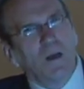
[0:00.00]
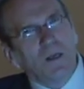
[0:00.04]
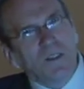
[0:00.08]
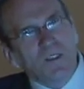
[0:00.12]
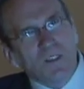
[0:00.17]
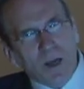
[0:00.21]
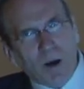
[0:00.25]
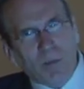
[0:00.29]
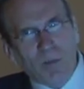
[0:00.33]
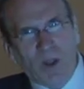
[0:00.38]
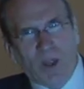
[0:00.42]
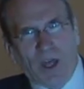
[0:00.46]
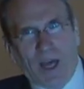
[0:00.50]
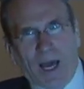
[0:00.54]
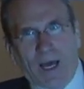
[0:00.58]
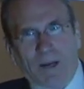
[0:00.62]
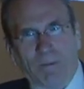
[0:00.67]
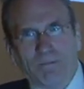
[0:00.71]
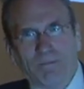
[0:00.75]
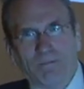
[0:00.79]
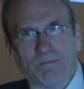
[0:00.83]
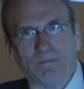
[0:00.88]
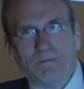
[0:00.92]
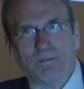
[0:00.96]
Double
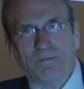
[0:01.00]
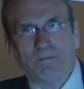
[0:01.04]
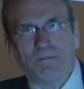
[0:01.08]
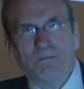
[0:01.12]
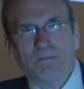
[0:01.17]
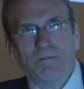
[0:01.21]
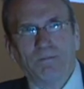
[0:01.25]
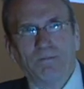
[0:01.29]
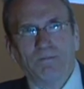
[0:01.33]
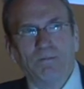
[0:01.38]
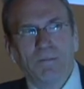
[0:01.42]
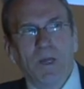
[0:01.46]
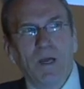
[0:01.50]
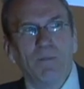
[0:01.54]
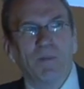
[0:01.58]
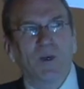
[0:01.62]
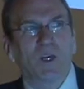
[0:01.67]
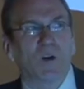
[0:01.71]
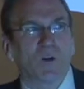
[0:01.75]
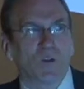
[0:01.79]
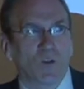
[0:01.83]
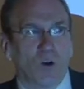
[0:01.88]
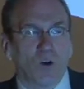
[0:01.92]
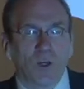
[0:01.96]
that,
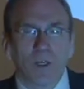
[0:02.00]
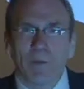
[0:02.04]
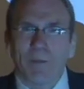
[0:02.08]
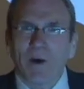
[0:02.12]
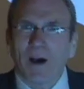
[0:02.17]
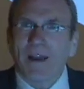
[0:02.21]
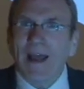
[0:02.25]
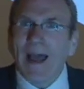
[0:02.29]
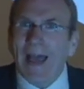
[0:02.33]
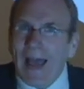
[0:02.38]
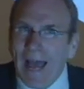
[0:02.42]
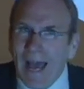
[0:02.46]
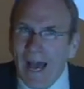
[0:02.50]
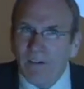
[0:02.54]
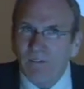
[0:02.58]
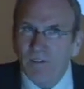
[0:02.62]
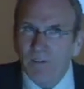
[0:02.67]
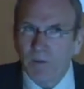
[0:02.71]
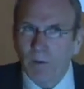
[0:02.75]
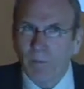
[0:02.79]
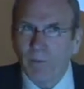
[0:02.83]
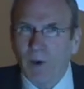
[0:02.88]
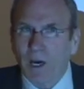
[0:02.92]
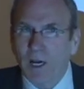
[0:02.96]
because only about half
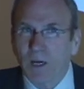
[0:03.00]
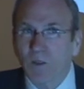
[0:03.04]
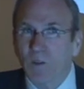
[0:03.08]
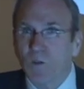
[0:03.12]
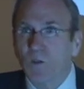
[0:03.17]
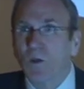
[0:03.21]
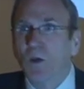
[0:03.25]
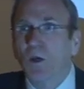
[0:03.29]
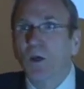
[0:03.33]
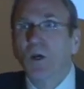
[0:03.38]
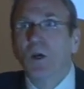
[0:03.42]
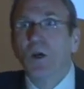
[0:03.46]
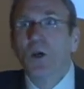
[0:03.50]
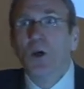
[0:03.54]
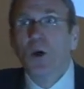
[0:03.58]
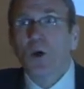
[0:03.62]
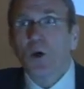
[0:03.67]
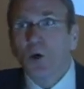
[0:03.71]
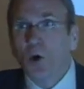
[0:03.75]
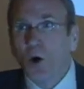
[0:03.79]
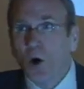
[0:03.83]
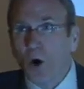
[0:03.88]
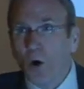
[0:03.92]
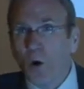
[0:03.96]
of the bites
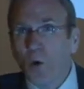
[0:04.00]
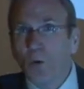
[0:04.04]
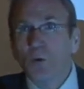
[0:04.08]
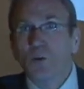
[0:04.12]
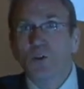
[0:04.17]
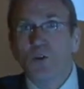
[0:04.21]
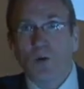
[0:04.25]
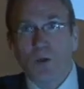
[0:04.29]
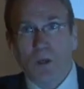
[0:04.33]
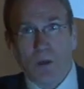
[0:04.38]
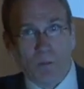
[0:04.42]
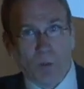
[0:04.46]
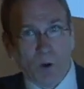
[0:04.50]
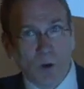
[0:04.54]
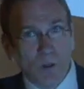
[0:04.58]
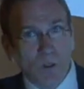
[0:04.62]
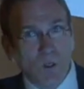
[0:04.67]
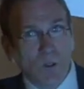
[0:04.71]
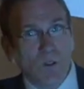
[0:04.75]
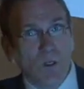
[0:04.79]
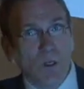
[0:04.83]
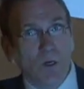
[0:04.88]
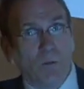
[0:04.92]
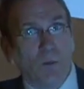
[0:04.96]
go to the
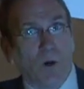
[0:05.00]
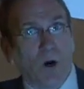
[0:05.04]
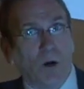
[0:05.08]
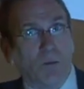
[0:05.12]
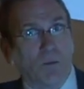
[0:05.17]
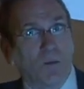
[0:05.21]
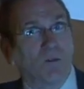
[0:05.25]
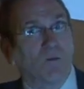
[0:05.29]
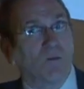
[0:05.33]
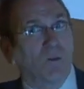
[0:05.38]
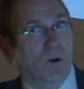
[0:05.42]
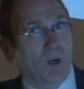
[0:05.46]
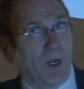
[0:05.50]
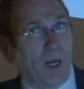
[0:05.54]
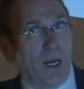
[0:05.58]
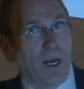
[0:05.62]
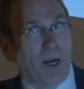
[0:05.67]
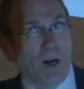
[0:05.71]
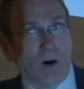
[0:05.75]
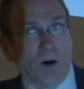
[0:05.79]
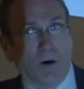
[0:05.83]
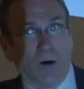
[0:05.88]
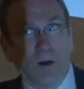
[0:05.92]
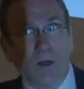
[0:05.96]
emergency department for
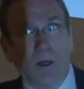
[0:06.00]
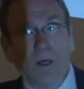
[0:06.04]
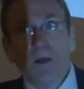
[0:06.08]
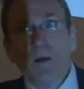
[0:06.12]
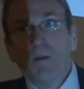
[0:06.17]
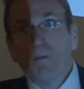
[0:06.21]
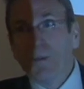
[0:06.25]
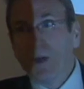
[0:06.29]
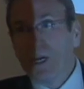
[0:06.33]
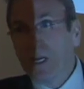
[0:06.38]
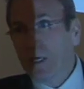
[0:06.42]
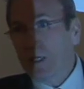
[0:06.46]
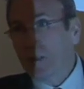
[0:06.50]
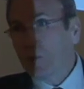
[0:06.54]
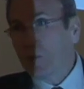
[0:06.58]
care. Many of